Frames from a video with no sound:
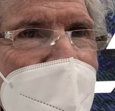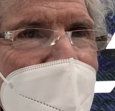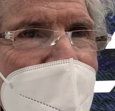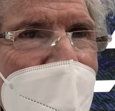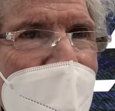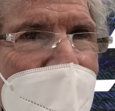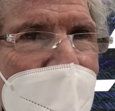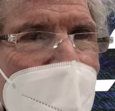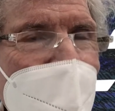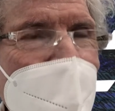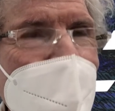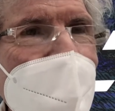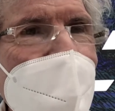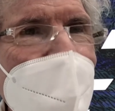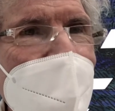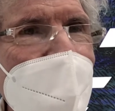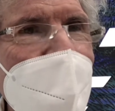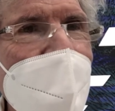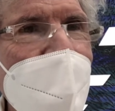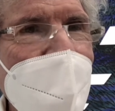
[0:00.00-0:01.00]
after
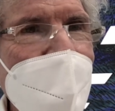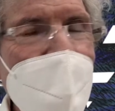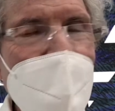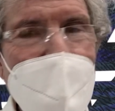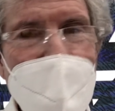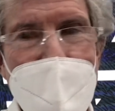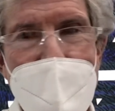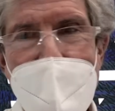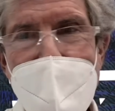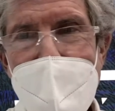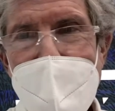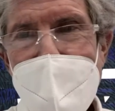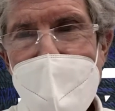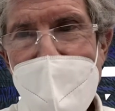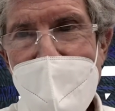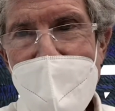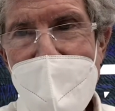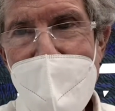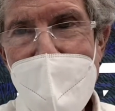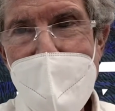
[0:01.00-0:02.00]
he leaves office. There
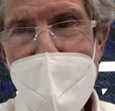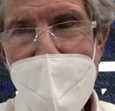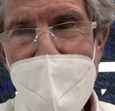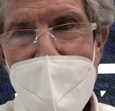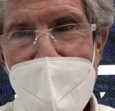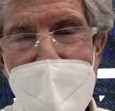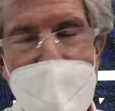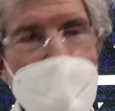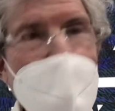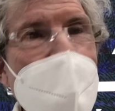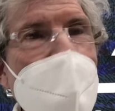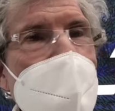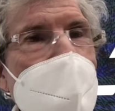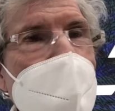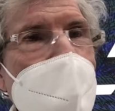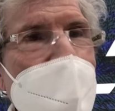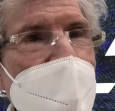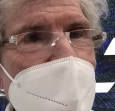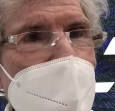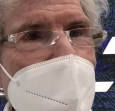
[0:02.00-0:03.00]
can't be an
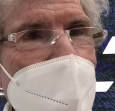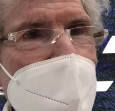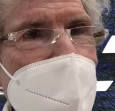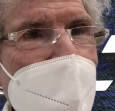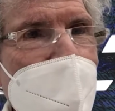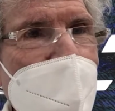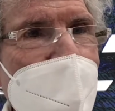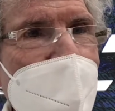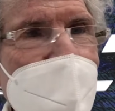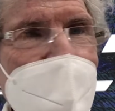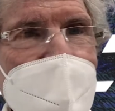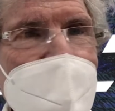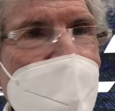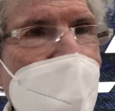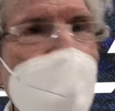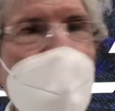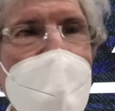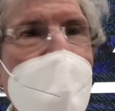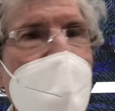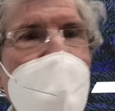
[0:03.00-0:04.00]
impeachment trial. There's
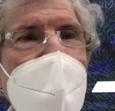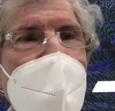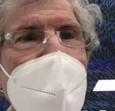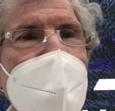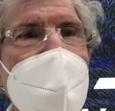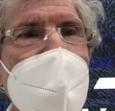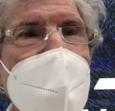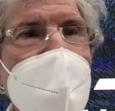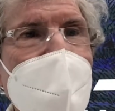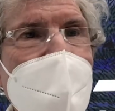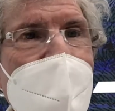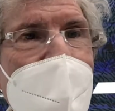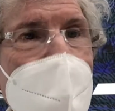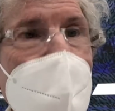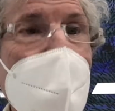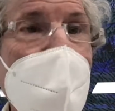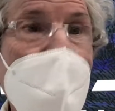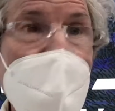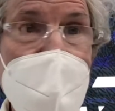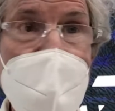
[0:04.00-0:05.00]
nothing in there that says it can't, but it
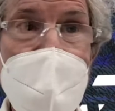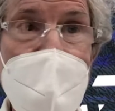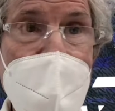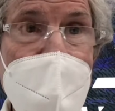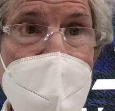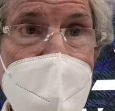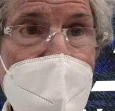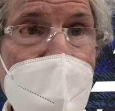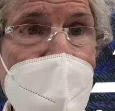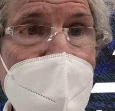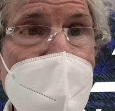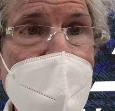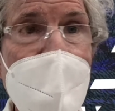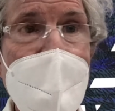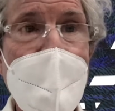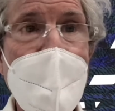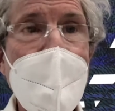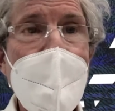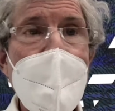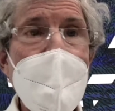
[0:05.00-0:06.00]
doesn't say it does.
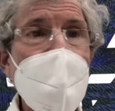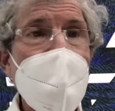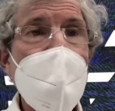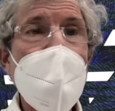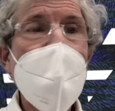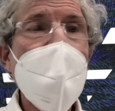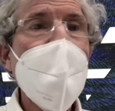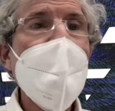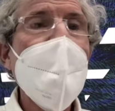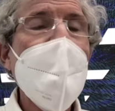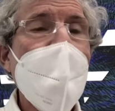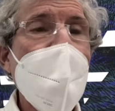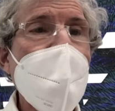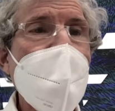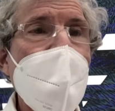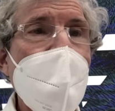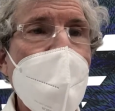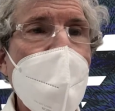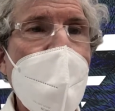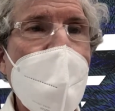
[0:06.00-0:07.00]
So
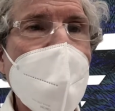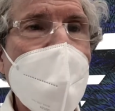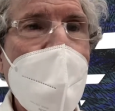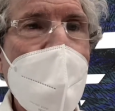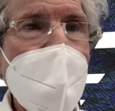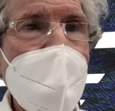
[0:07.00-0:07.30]
at the